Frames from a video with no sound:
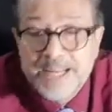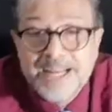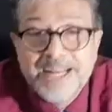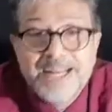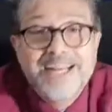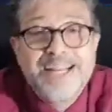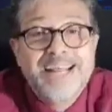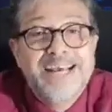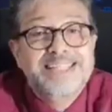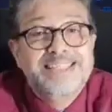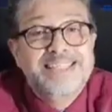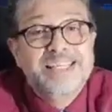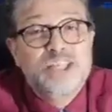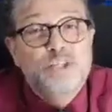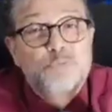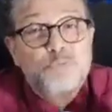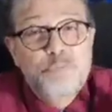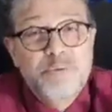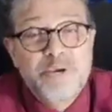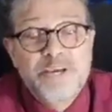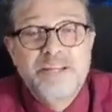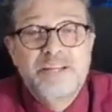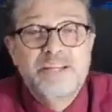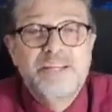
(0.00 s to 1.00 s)
India's
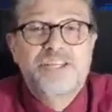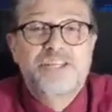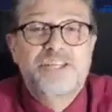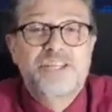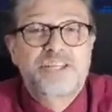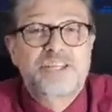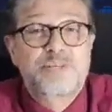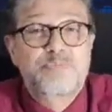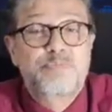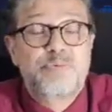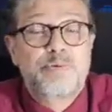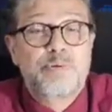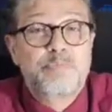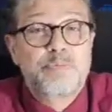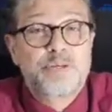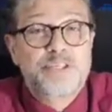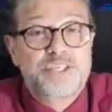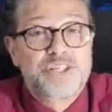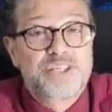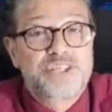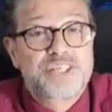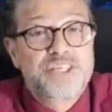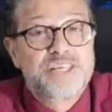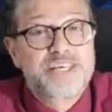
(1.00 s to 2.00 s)
experiences,
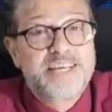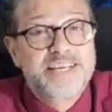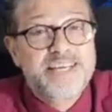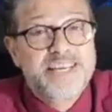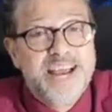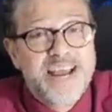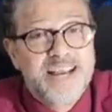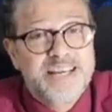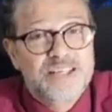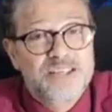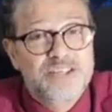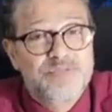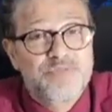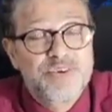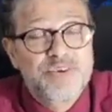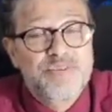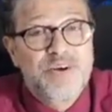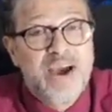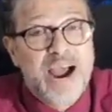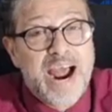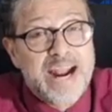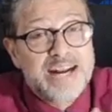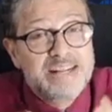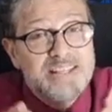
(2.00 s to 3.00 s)
Mr. CDS. We've
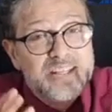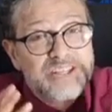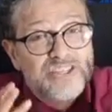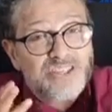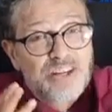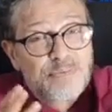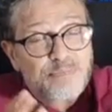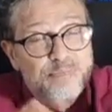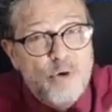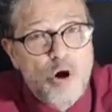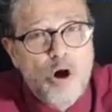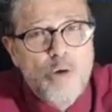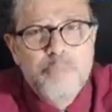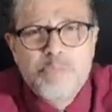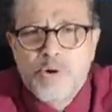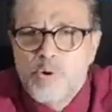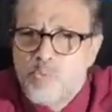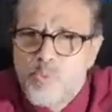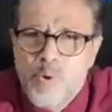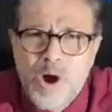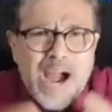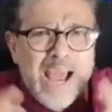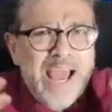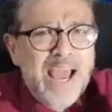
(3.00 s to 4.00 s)
had this in Bombay.
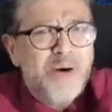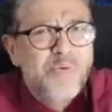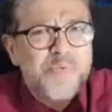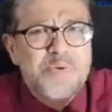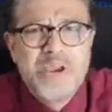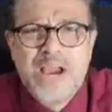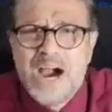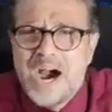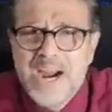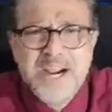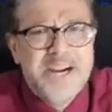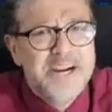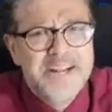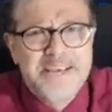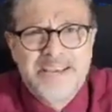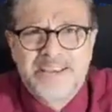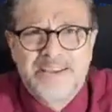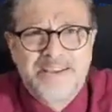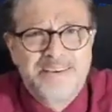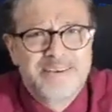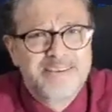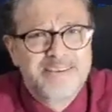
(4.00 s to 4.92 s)
Why are we hiding?